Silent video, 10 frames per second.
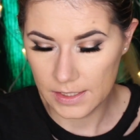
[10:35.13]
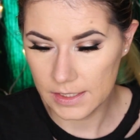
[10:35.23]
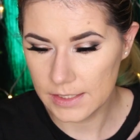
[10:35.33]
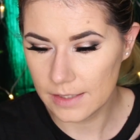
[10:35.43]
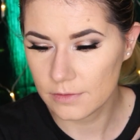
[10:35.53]

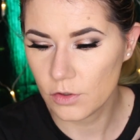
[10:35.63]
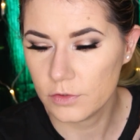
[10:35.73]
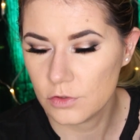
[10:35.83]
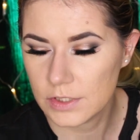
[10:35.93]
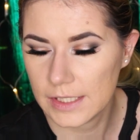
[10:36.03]
And then I'm
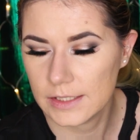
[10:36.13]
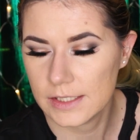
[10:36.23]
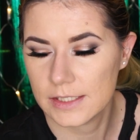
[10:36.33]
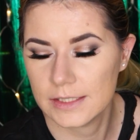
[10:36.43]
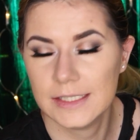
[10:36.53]
going to take
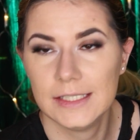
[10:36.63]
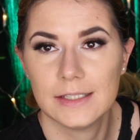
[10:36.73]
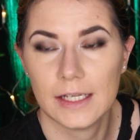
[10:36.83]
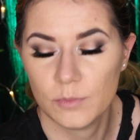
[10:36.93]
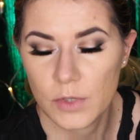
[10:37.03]
this
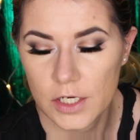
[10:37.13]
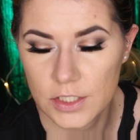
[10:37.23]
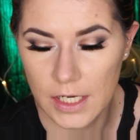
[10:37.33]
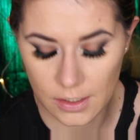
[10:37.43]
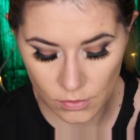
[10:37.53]
detail
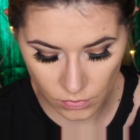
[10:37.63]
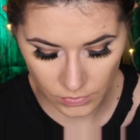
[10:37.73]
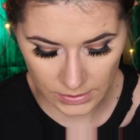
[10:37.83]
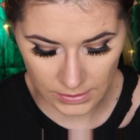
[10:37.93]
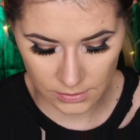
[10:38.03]
brush and
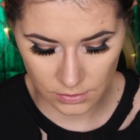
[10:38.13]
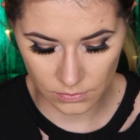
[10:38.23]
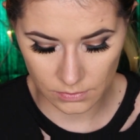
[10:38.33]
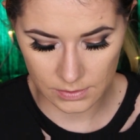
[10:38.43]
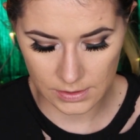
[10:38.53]
go
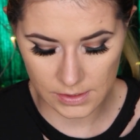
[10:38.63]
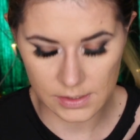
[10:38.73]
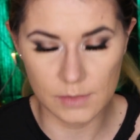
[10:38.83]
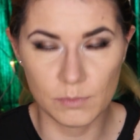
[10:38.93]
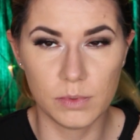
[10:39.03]
into this
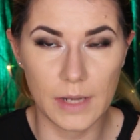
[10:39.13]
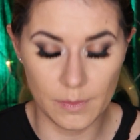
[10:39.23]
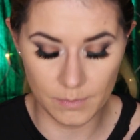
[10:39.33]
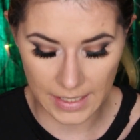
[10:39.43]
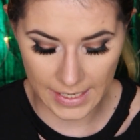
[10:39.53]
bl
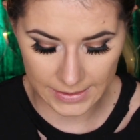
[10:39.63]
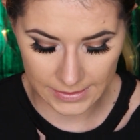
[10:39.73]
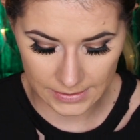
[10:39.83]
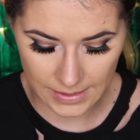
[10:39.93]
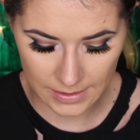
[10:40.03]
black
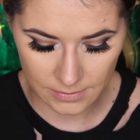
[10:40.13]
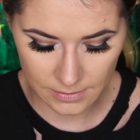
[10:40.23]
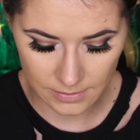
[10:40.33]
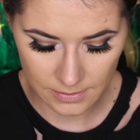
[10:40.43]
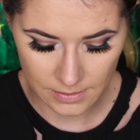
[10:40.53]
in that
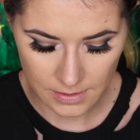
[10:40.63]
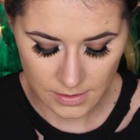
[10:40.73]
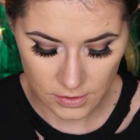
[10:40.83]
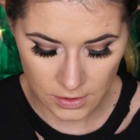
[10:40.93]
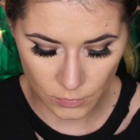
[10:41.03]

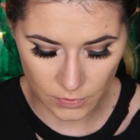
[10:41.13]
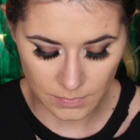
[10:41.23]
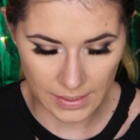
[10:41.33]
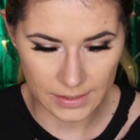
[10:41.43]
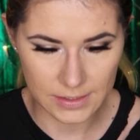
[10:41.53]
shimmery
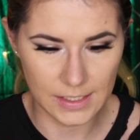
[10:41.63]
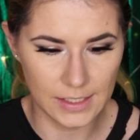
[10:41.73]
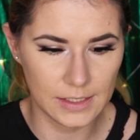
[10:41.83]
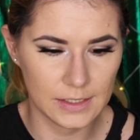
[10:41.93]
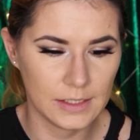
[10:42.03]
black
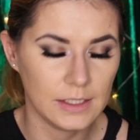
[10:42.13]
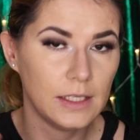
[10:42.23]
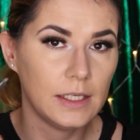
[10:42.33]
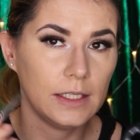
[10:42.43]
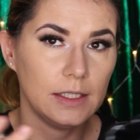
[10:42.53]
shade
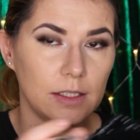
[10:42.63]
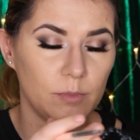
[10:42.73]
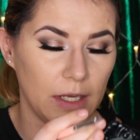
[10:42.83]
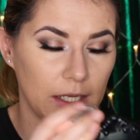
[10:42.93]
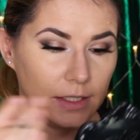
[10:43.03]
in that
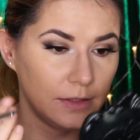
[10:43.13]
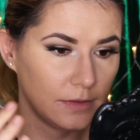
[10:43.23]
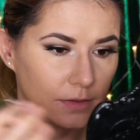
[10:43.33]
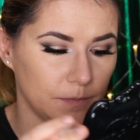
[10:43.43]
palette.